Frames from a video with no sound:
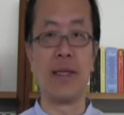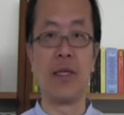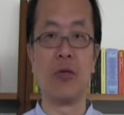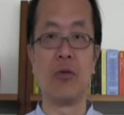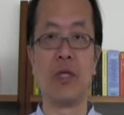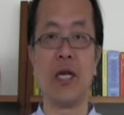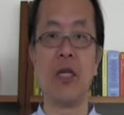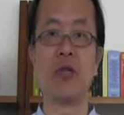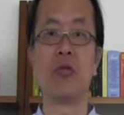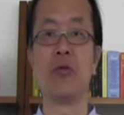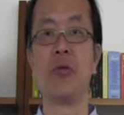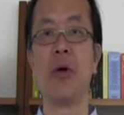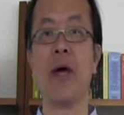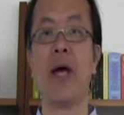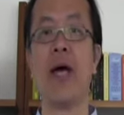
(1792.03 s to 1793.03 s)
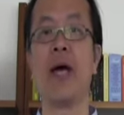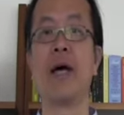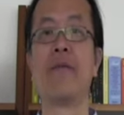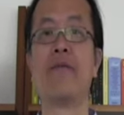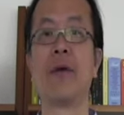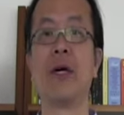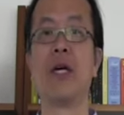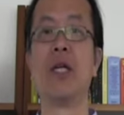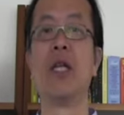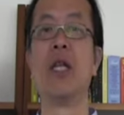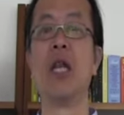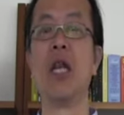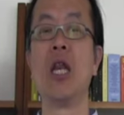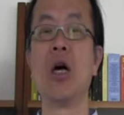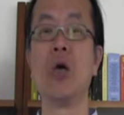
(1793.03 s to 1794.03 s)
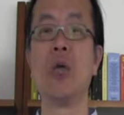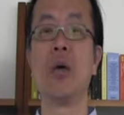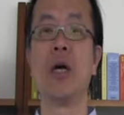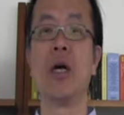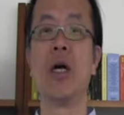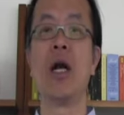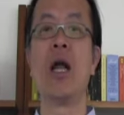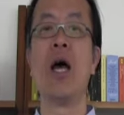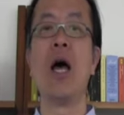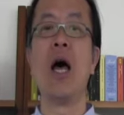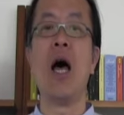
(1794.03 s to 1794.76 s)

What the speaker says: you tend to have a lower